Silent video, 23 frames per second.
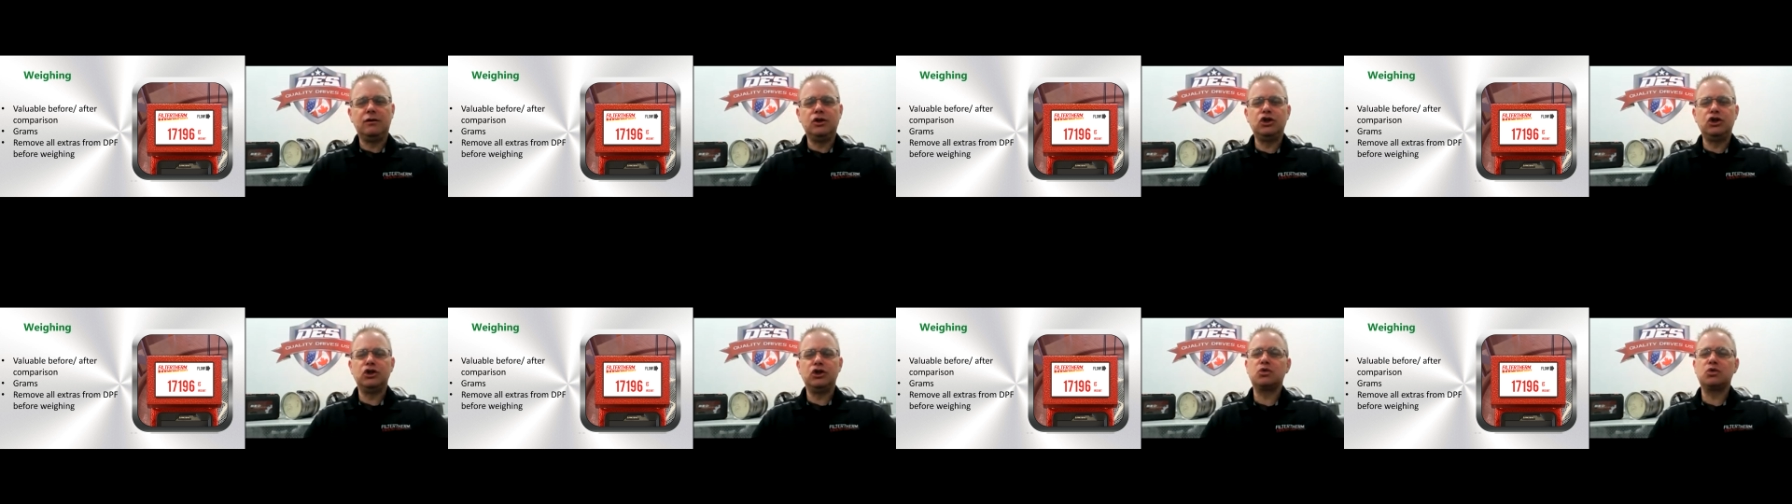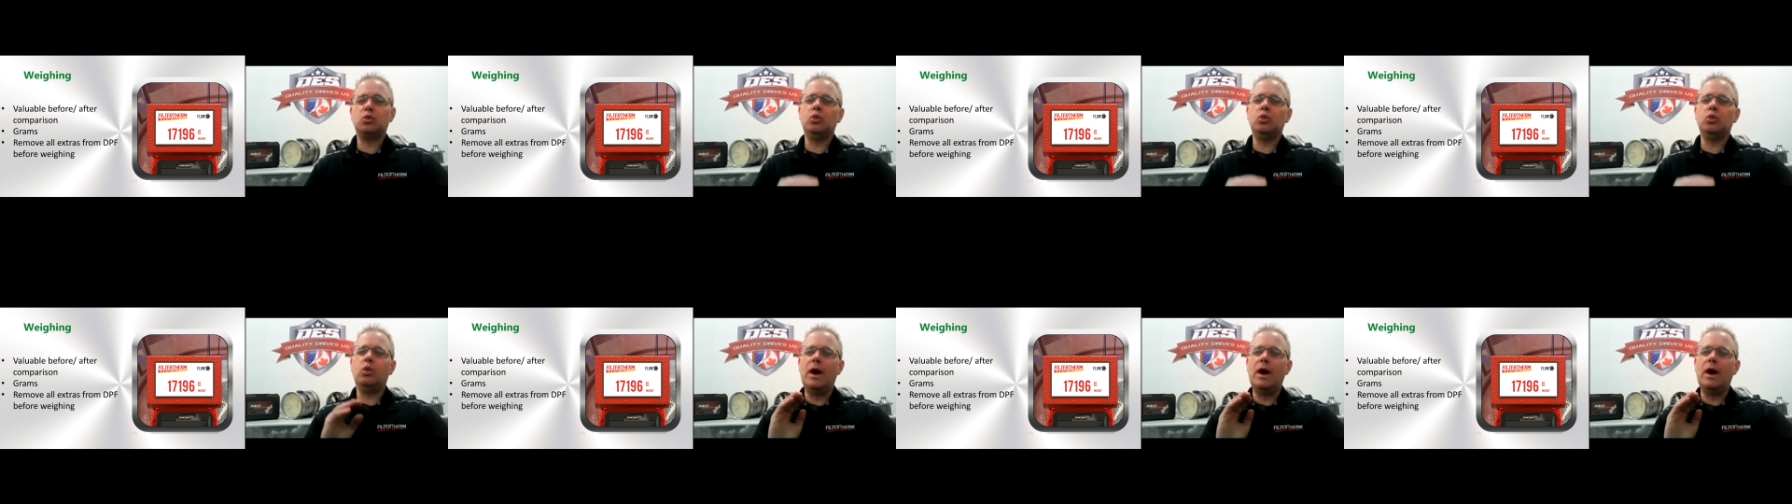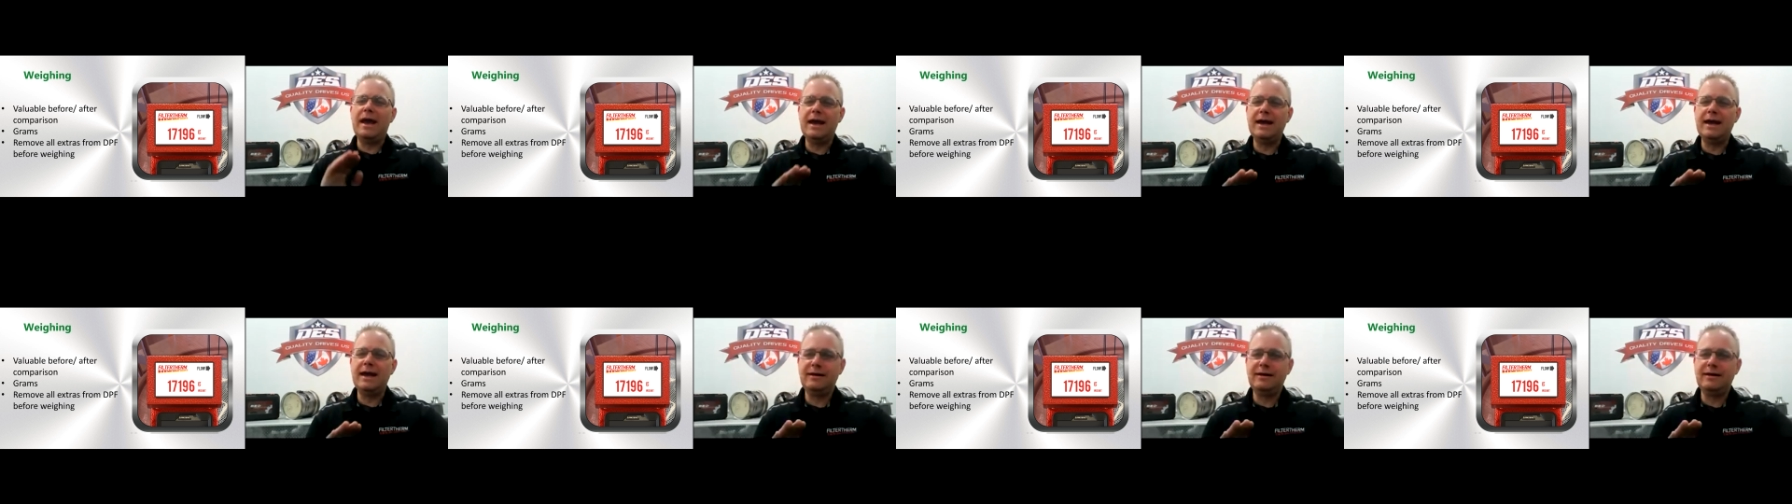Just
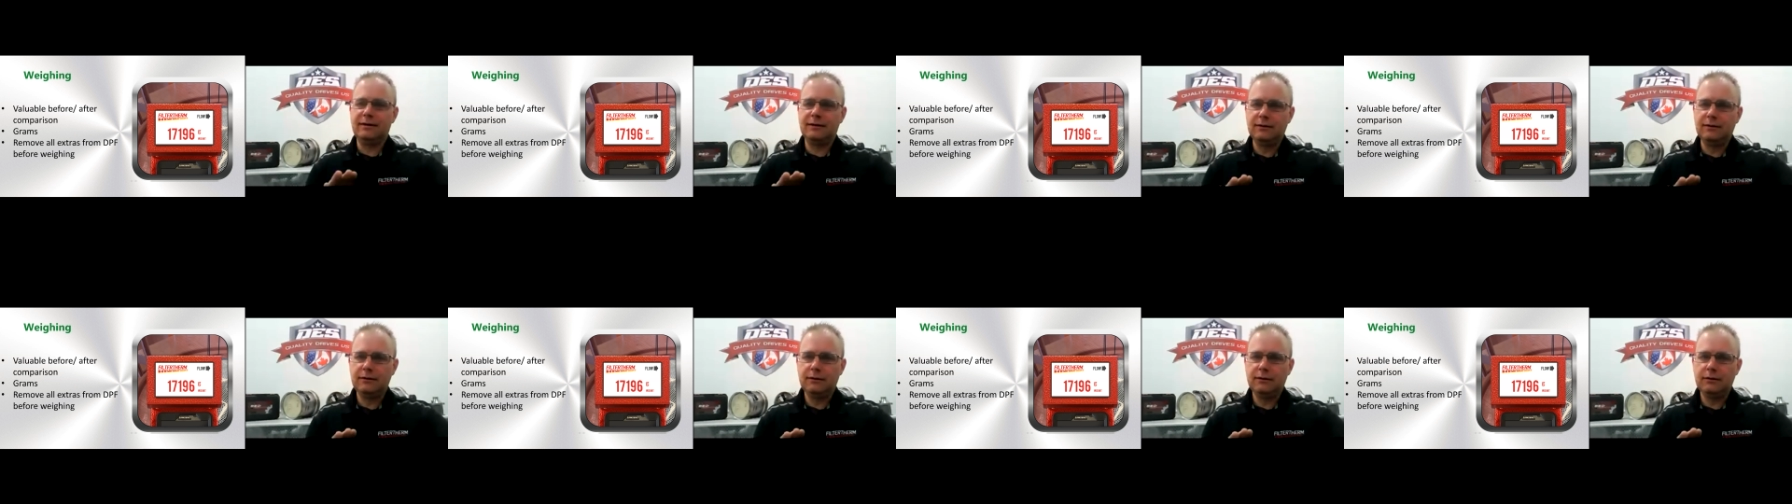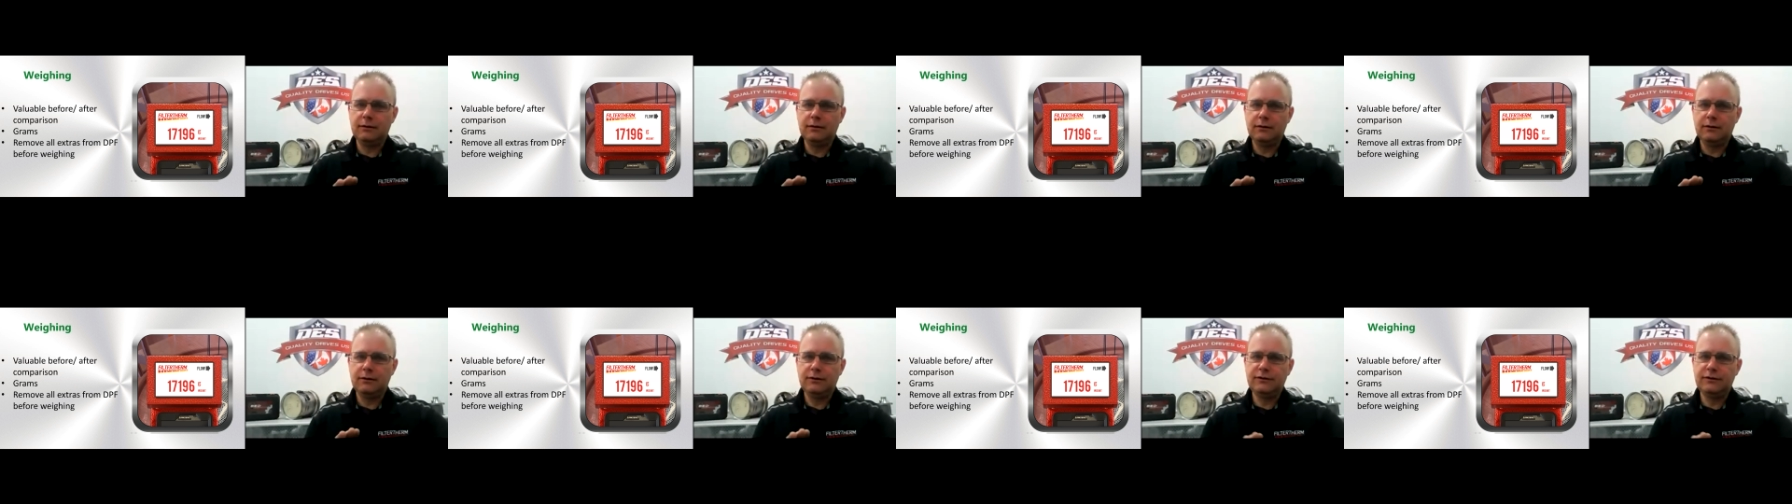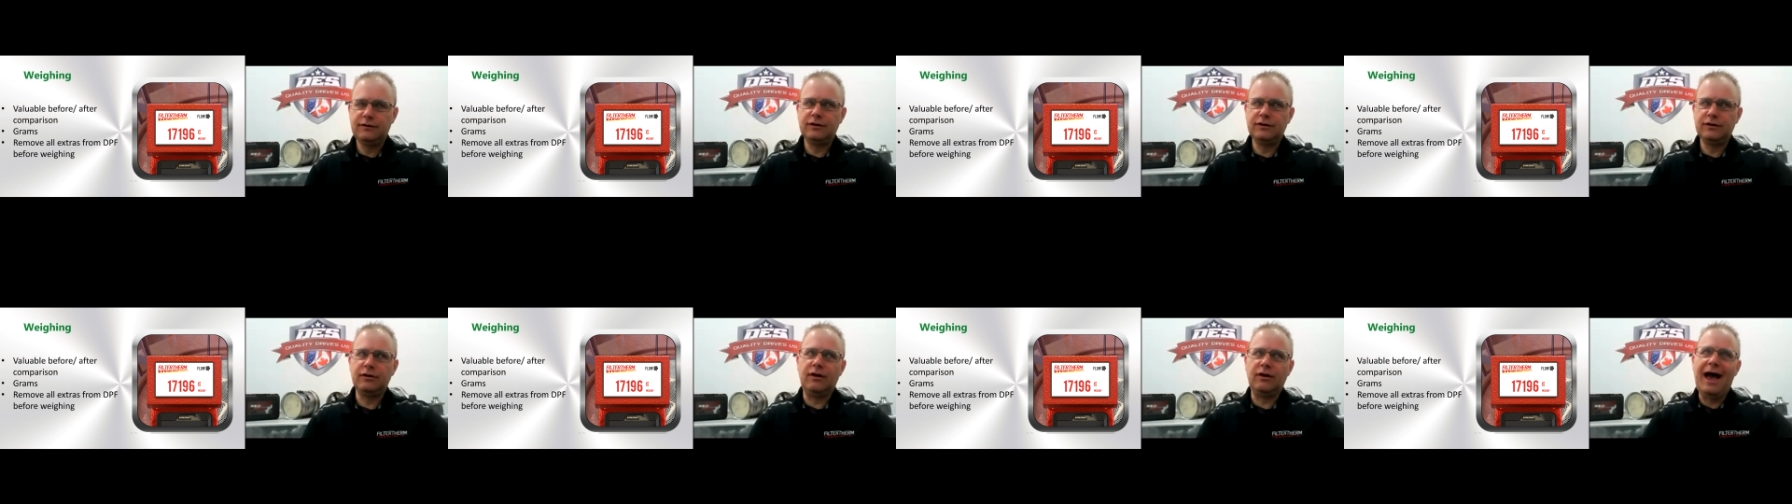wait
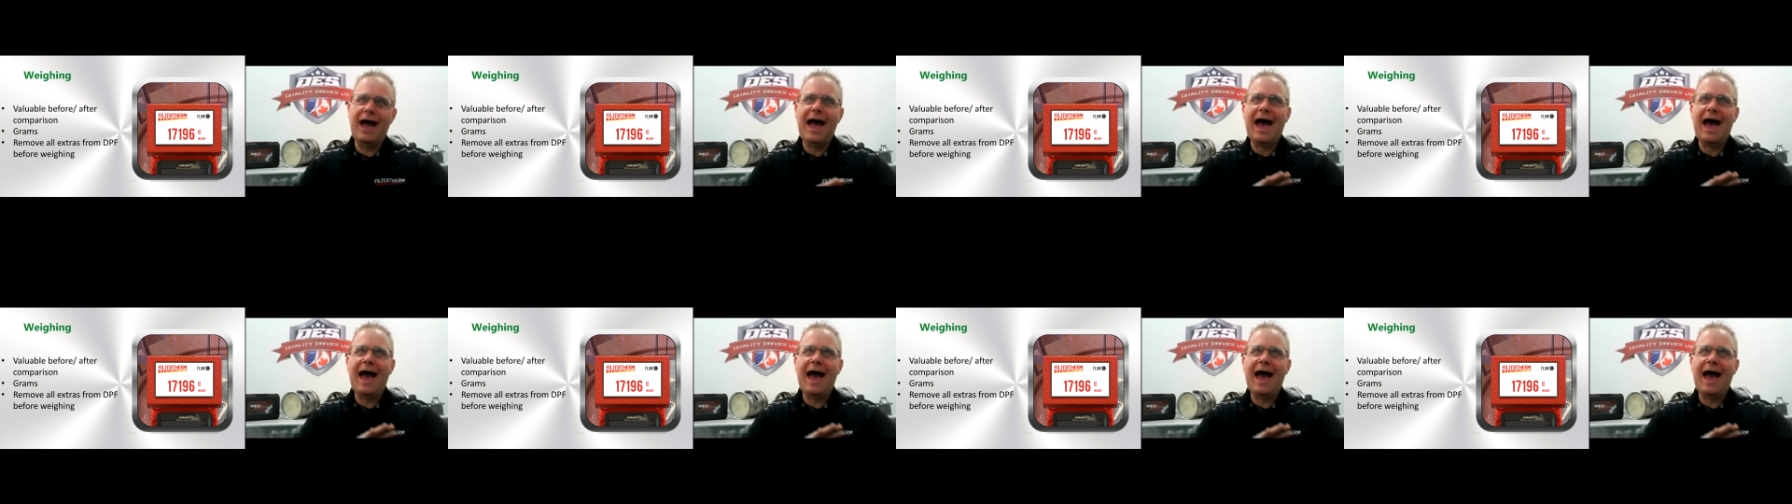till